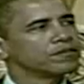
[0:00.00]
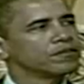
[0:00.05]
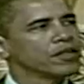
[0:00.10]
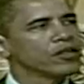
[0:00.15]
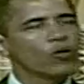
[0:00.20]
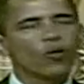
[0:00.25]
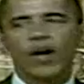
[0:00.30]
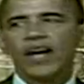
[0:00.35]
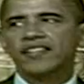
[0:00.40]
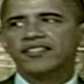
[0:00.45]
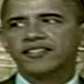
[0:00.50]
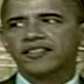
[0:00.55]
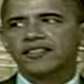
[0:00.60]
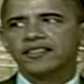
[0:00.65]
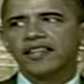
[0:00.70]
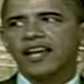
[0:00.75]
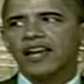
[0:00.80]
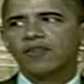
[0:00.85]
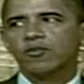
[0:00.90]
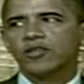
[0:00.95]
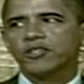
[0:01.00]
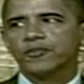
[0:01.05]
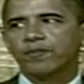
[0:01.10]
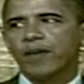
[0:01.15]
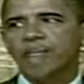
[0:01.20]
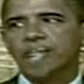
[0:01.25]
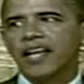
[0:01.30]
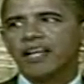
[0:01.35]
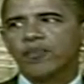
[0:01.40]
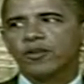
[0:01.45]
But the West is
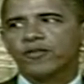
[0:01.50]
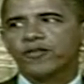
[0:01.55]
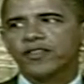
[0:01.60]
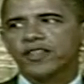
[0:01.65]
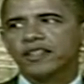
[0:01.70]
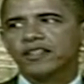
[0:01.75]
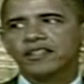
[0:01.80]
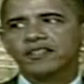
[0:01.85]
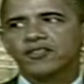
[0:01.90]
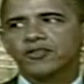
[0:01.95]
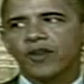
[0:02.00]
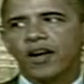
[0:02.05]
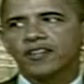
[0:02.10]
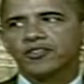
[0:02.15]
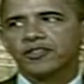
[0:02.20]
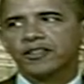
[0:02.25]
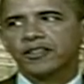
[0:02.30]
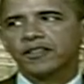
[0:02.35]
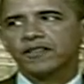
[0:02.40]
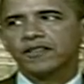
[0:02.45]
responsible for the destruction